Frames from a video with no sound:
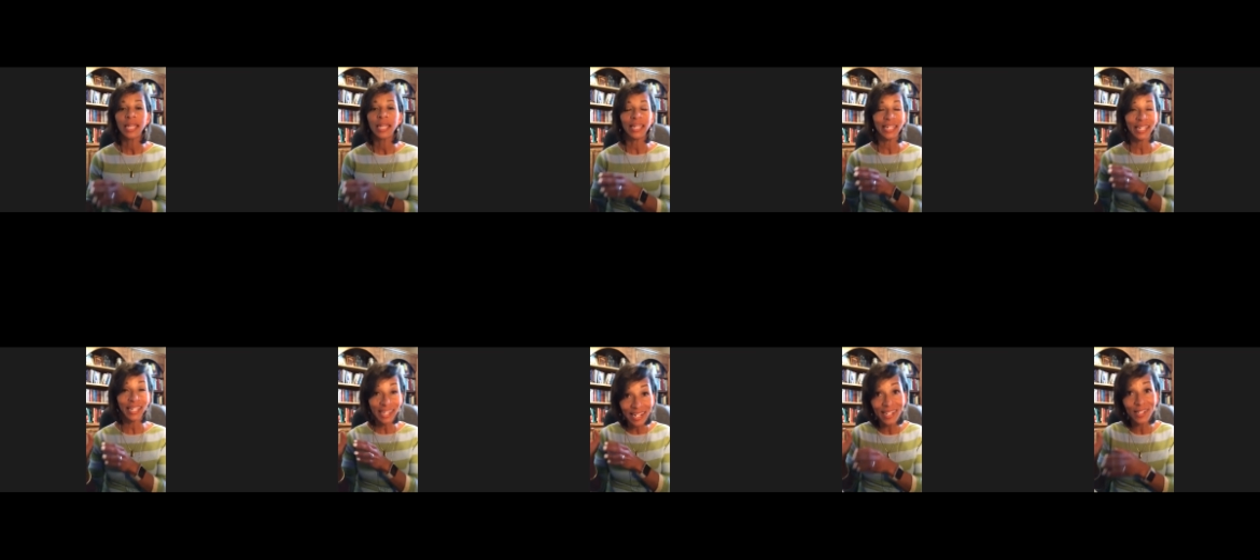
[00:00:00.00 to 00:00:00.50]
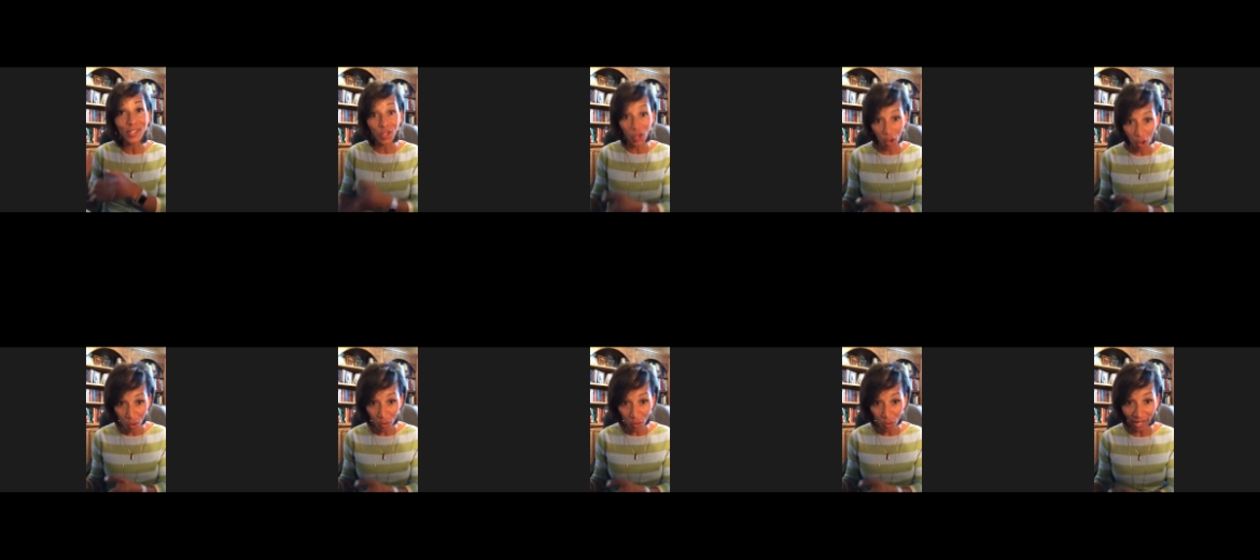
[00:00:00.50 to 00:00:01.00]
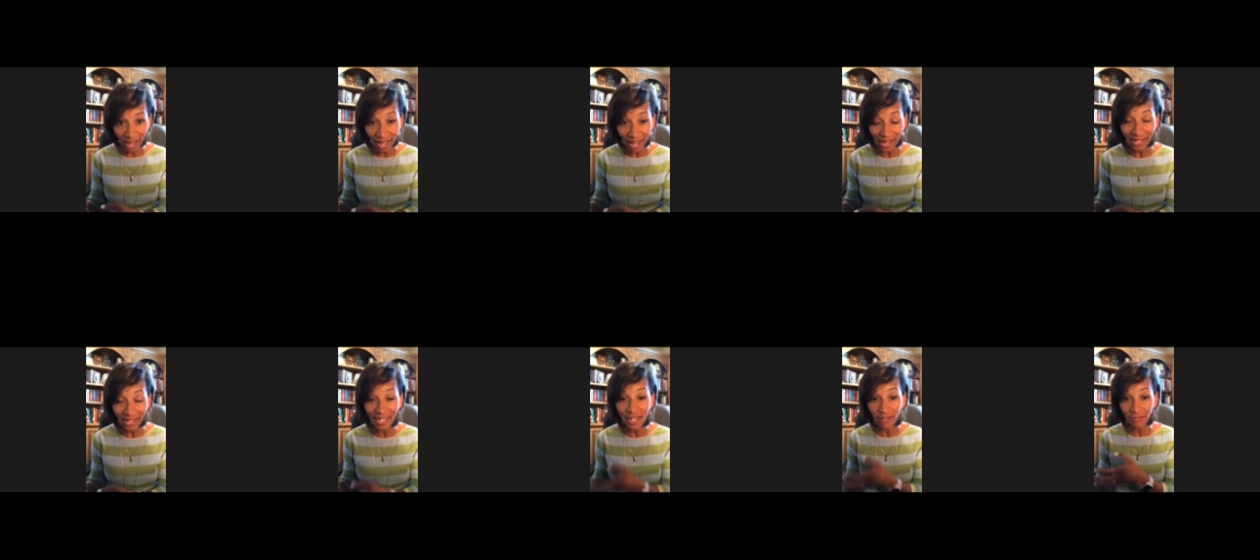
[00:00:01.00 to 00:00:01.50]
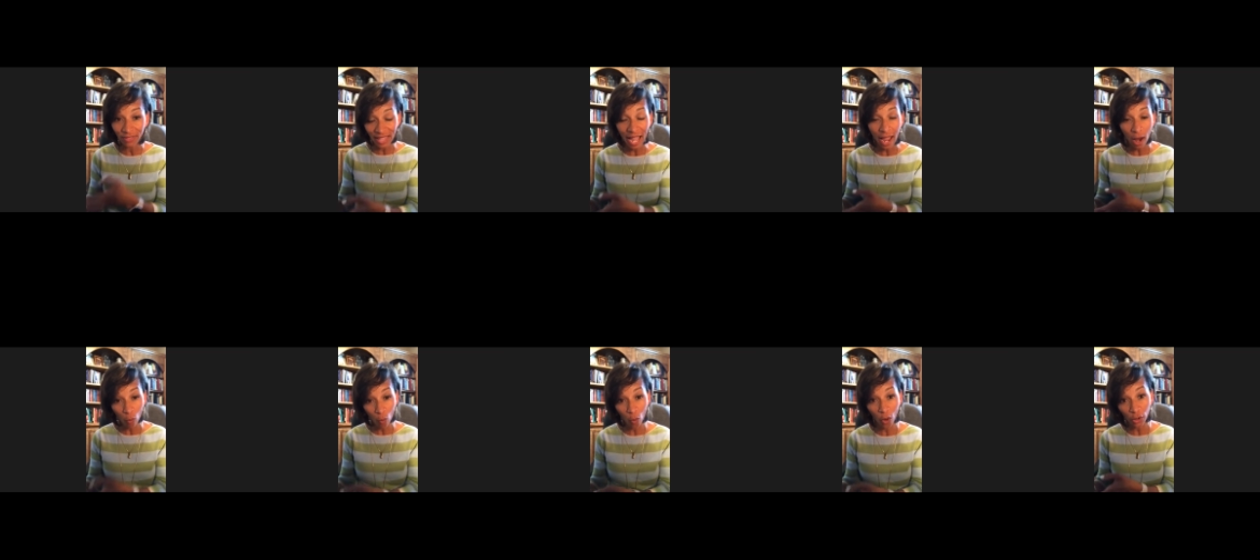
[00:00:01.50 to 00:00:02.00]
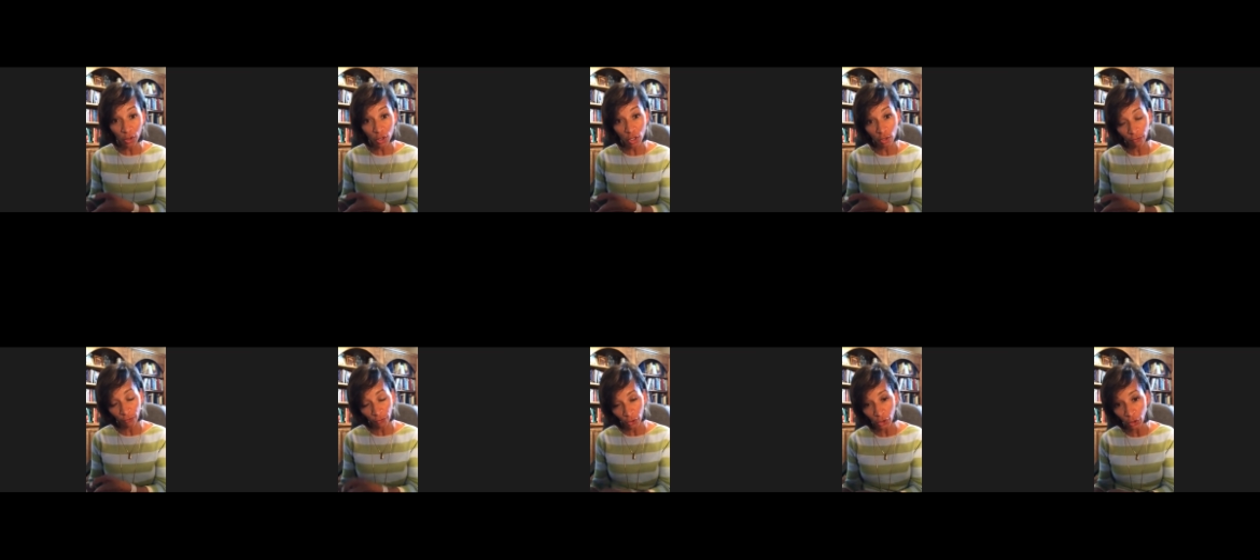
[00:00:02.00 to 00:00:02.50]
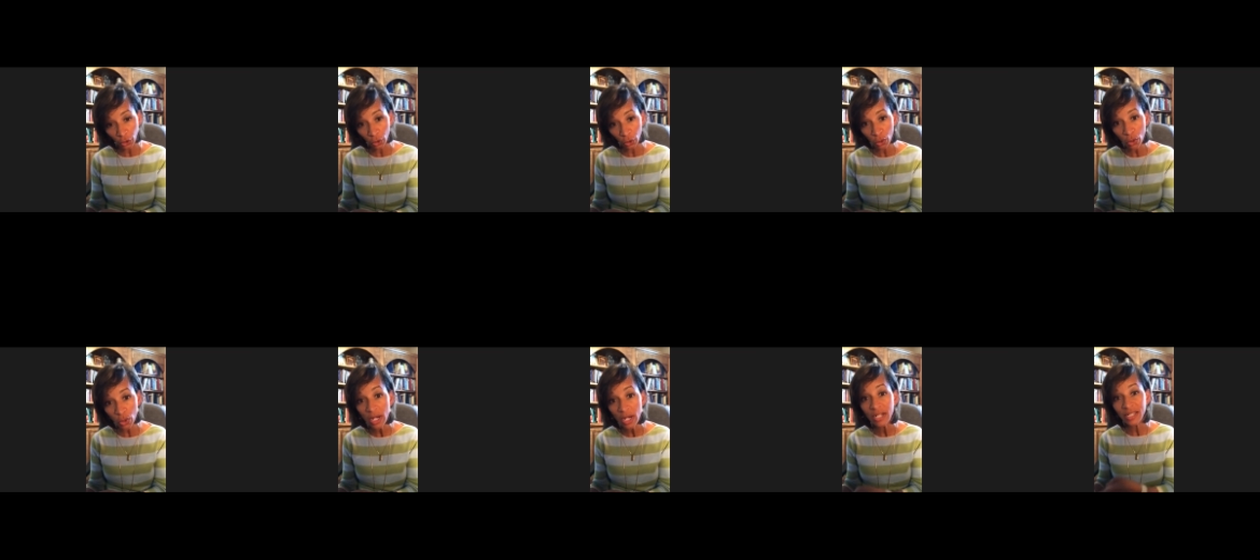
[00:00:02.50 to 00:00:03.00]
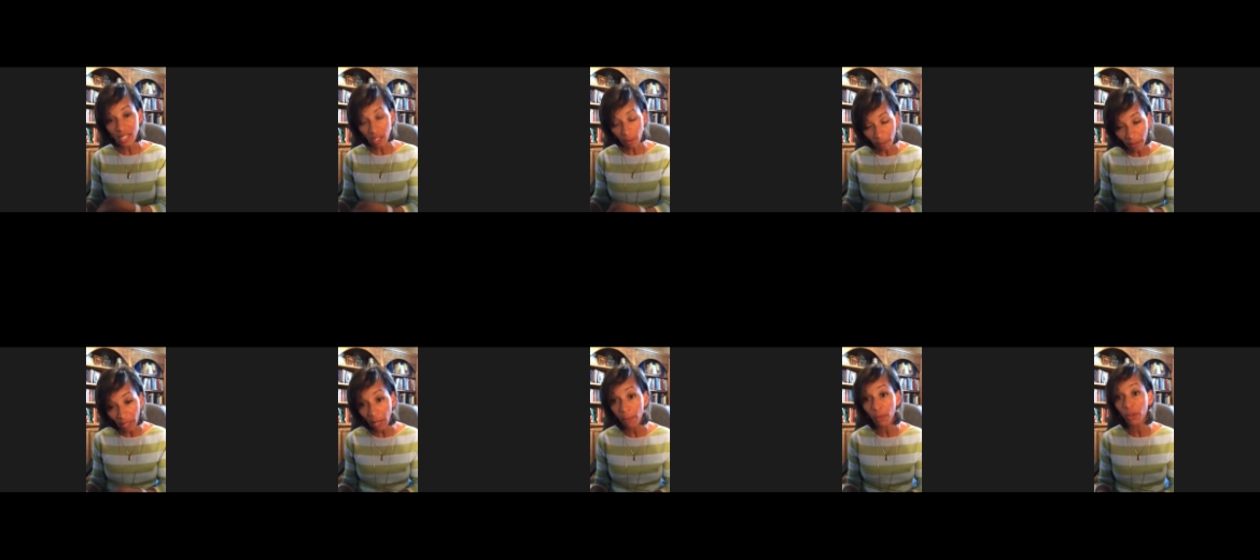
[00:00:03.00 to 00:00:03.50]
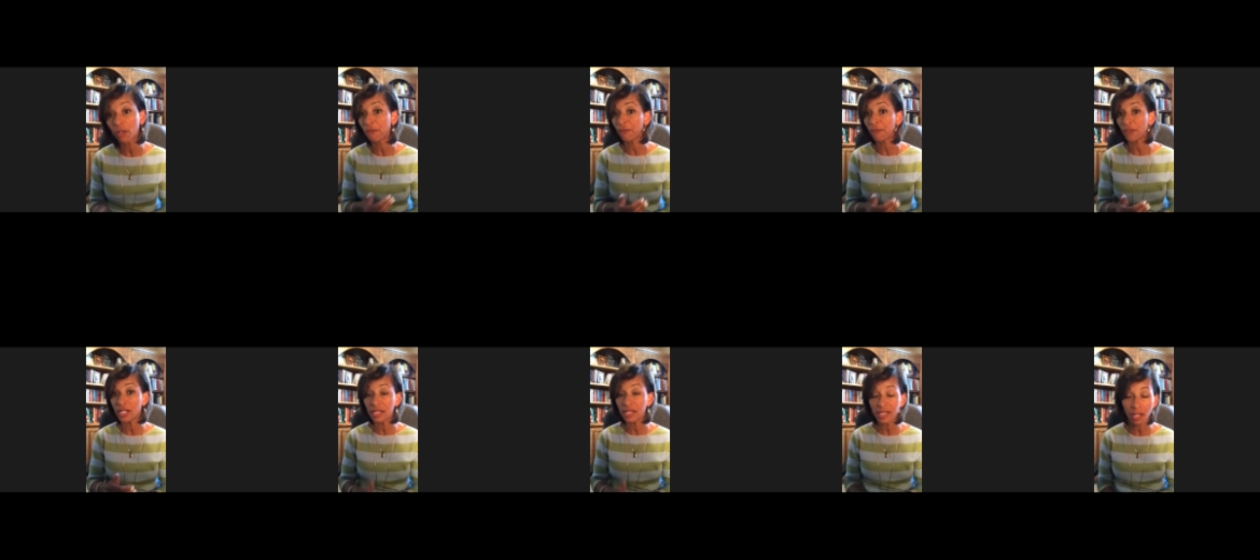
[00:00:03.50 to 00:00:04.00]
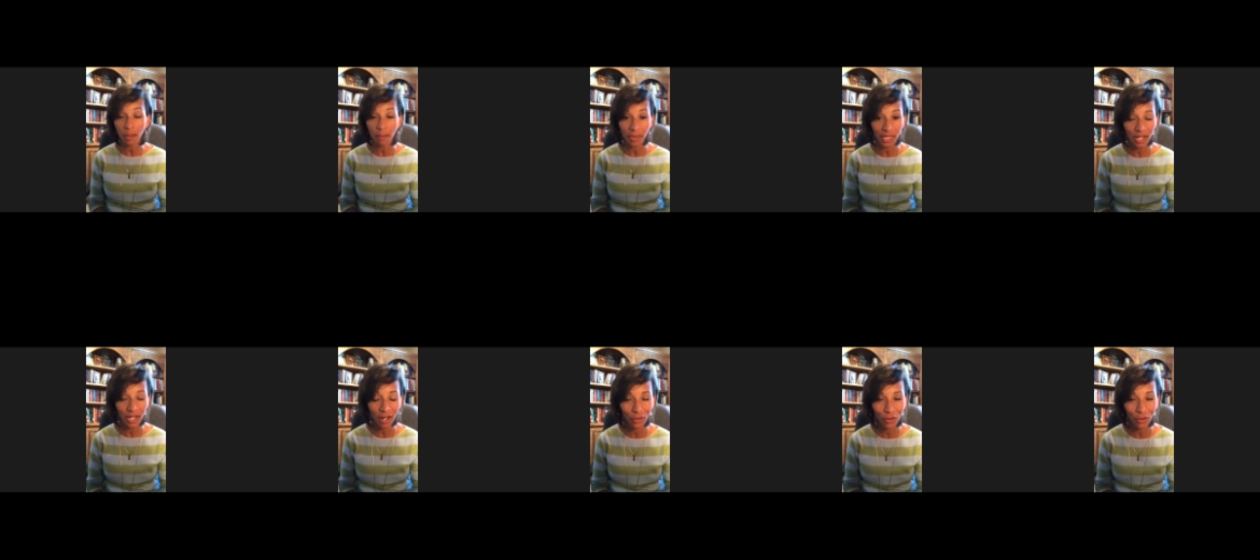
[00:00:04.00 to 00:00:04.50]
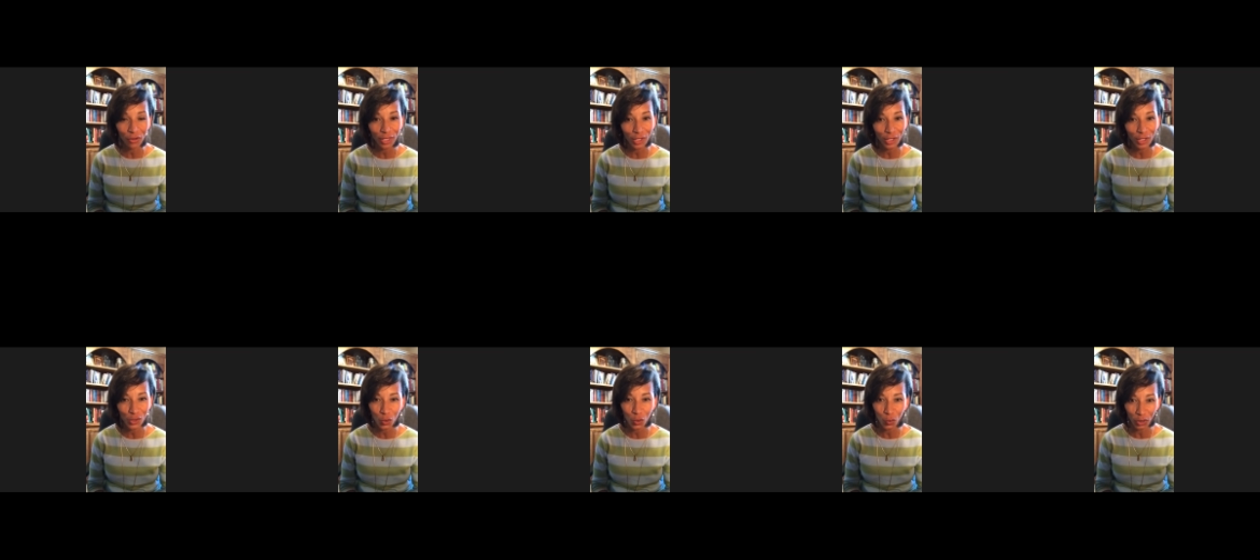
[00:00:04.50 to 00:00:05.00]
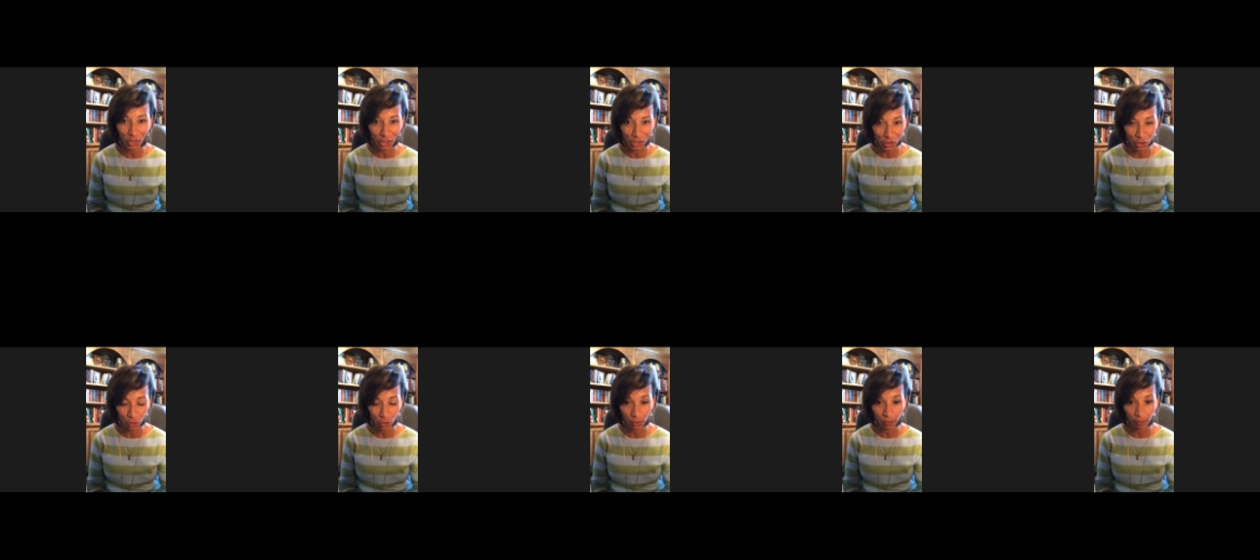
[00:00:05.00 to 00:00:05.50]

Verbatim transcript: It is okay if that works for you to be able to fund some of the other things you want to do.